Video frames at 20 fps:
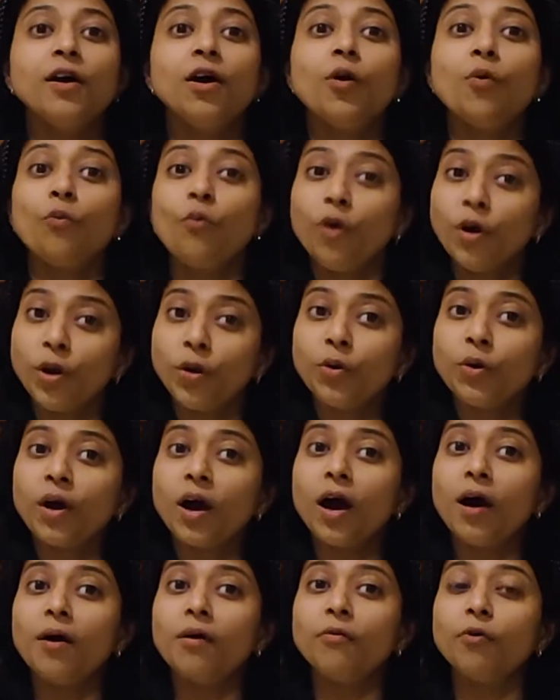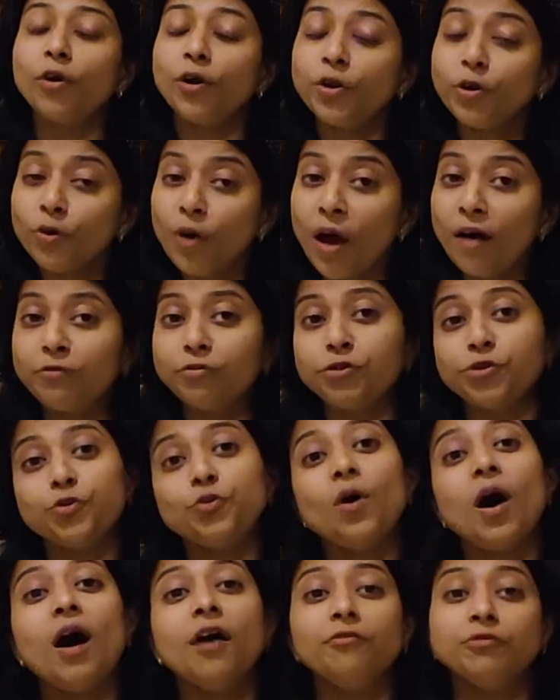what do you have to
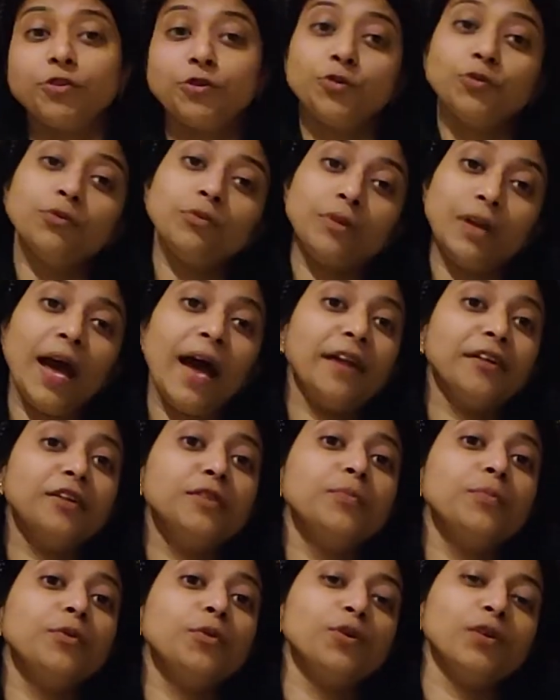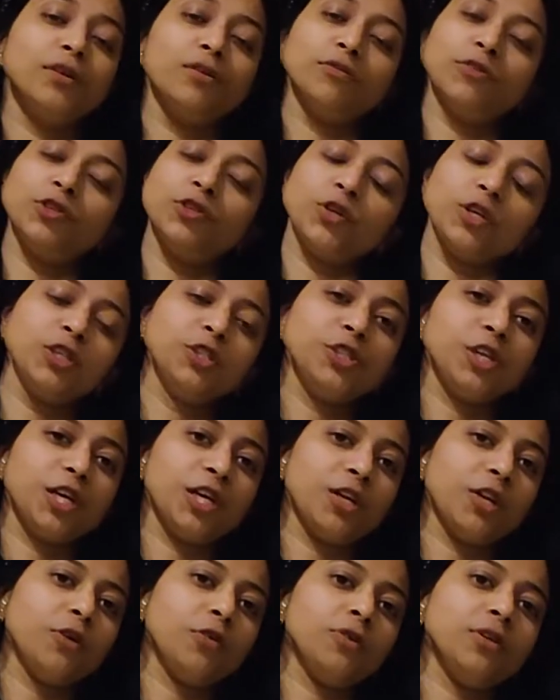do after you land in Poland, which you can check it
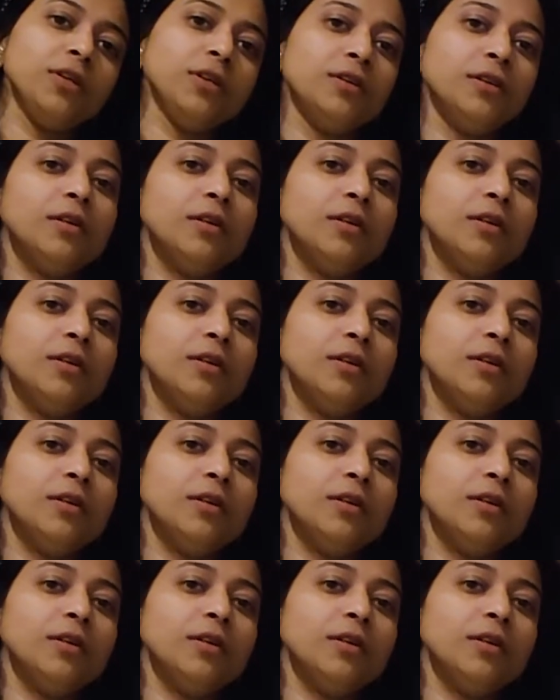out here.